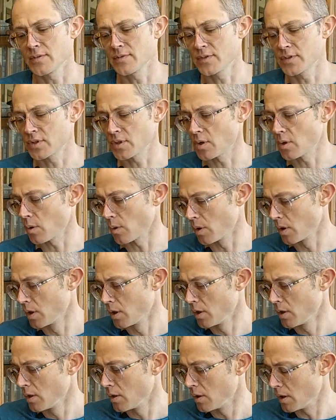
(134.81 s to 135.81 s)
So
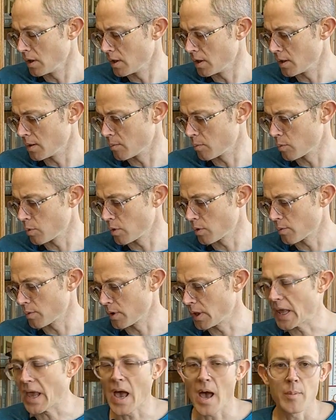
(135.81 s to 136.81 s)
we were really
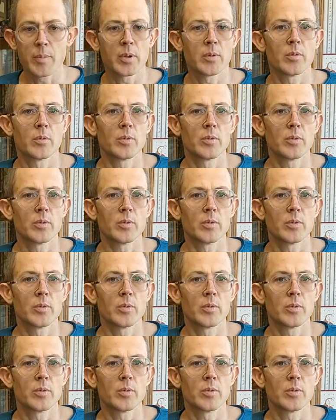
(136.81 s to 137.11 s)
happy when